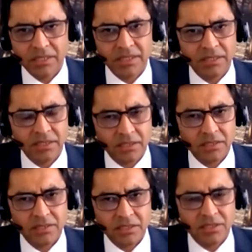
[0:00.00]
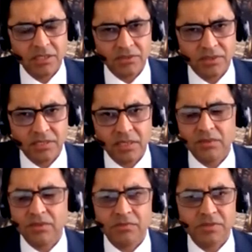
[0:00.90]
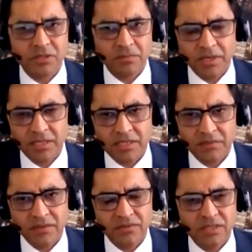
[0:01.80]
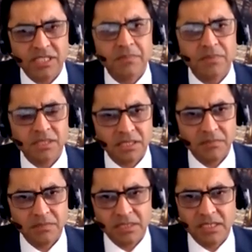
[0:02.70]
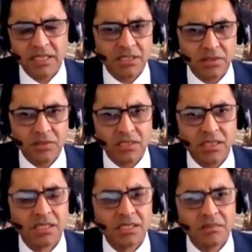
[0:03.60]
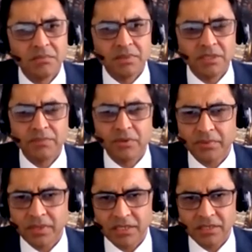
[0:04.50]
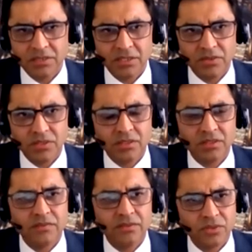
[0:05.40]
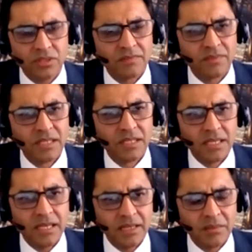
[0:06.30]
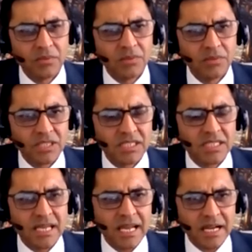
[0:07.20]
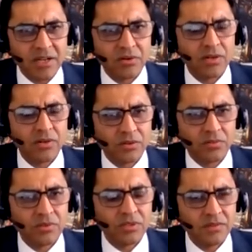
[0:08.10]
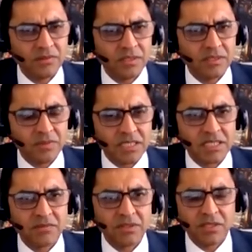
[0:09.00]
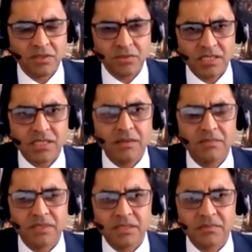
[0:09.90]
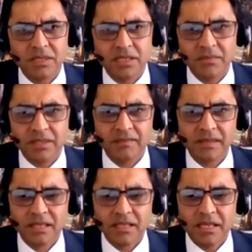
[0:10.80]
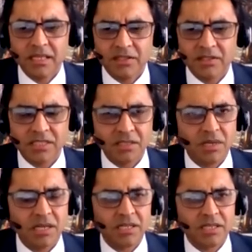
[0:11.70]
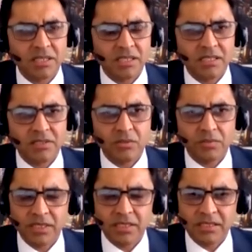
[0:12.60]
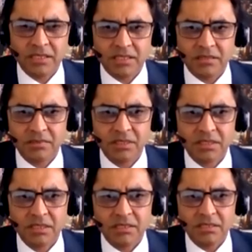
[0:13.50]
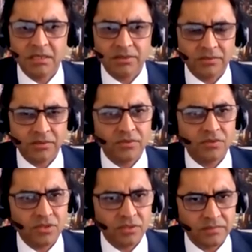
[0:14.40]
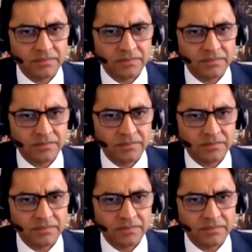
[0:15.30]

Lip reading: building these solutions. I would not be surprised even if the Japanese companies like Toyota build proprietary solutions in the future. At the moment, we see Android Automotive, and especially with the US companies, becoming an increasing market share as an operating system in cars of the future.